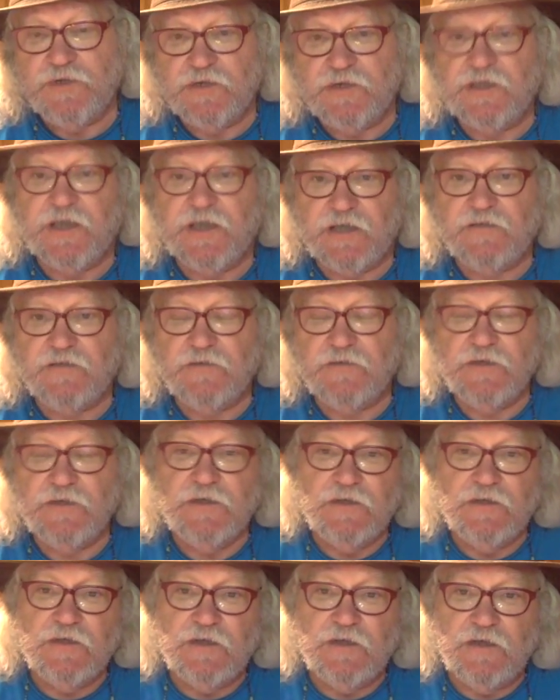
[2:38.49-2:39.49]
Again,
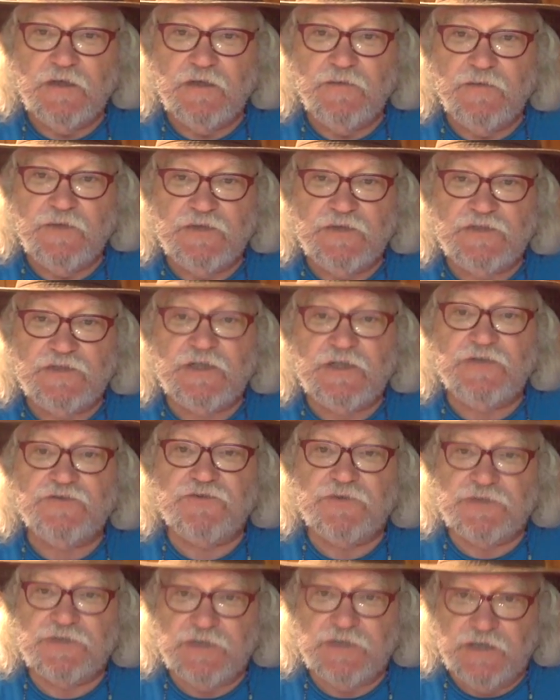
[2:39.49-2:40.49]
there's
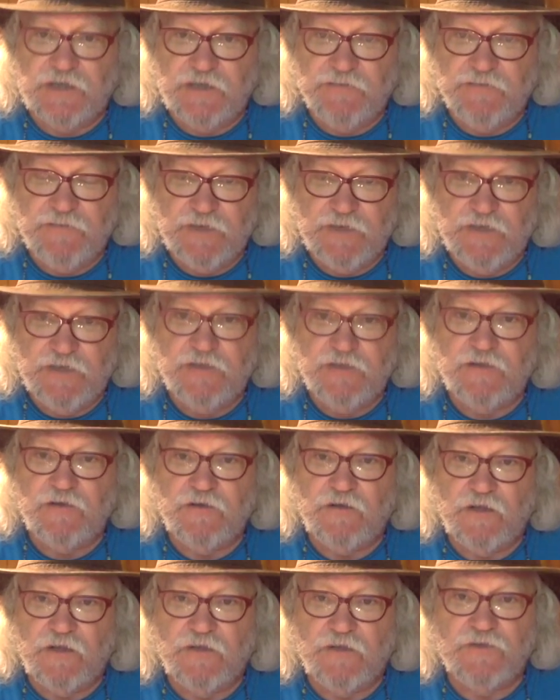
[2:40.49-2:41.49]
Central Time, and they'll
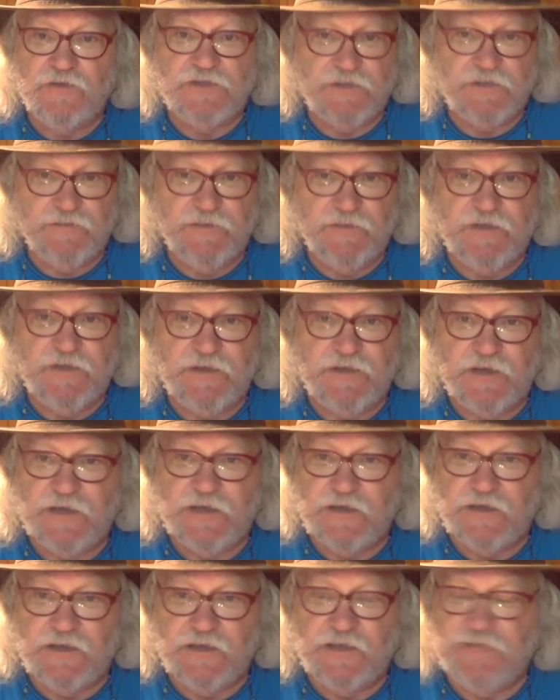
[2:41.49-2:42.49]
close at midnight,
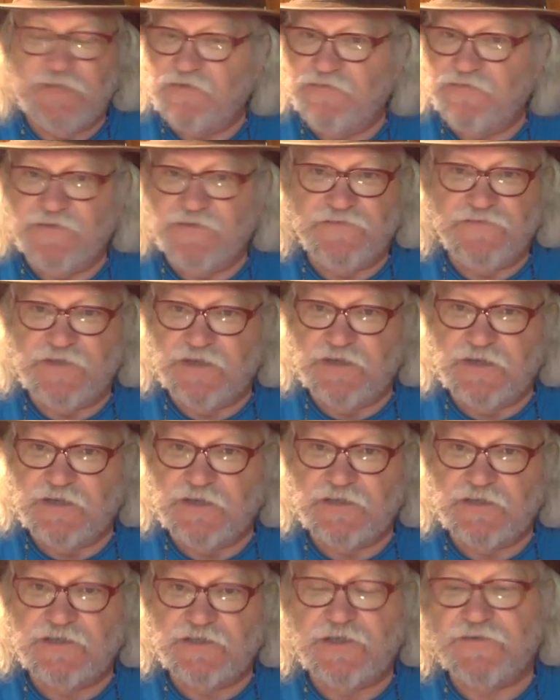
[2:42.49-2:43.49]
11:59
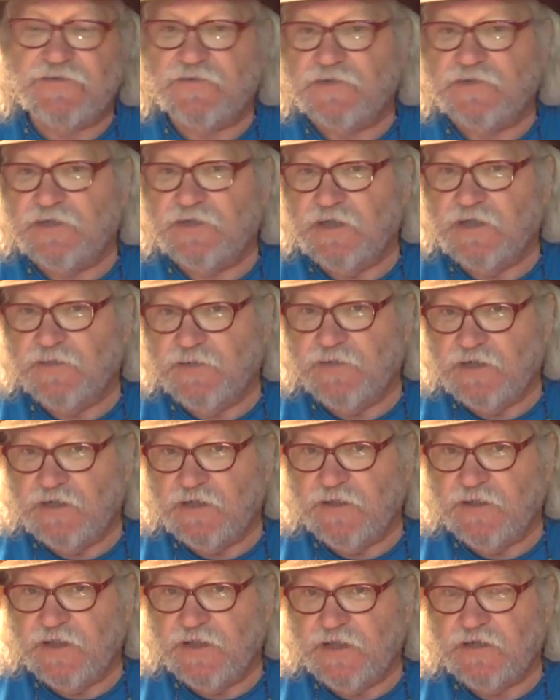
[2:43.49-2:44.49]
Central Time
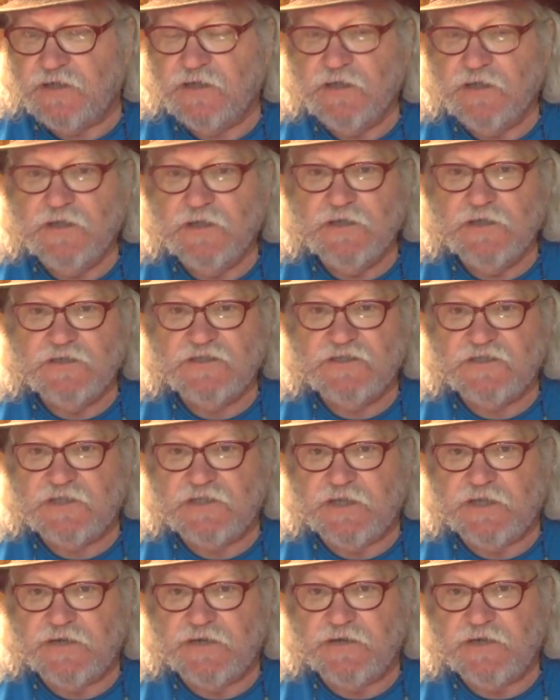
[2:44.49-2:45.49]
on that
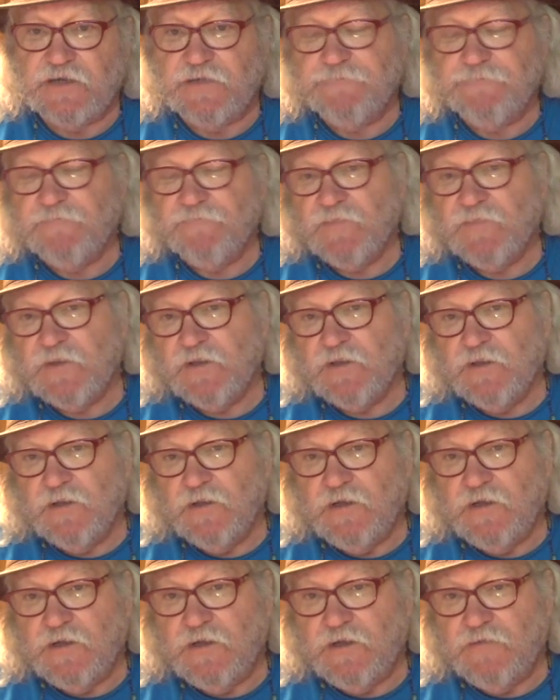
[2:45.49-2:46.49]
Saturday.
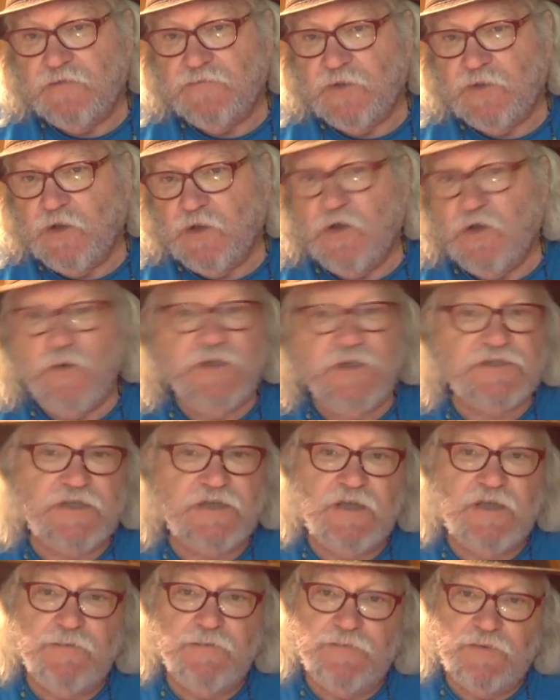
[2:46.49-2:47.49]
Always
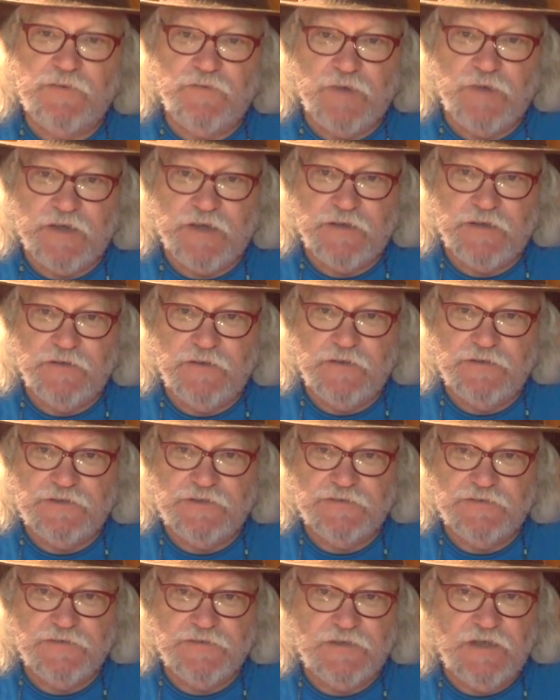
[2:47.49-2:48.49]
keep records.
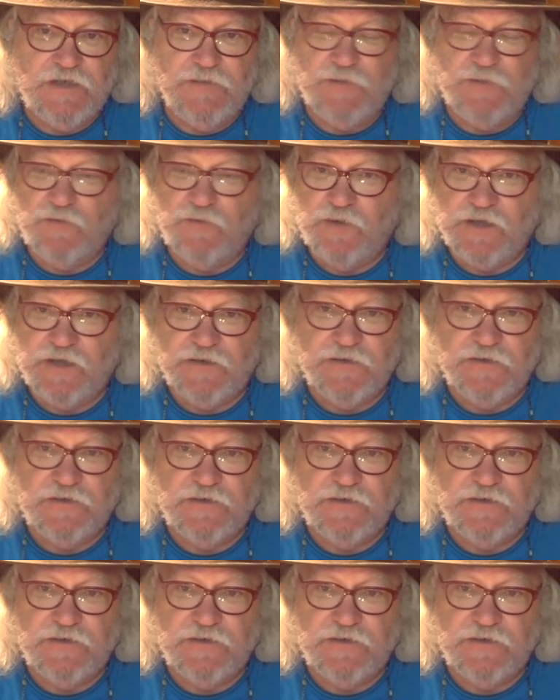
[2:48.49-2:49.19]
Keep a record.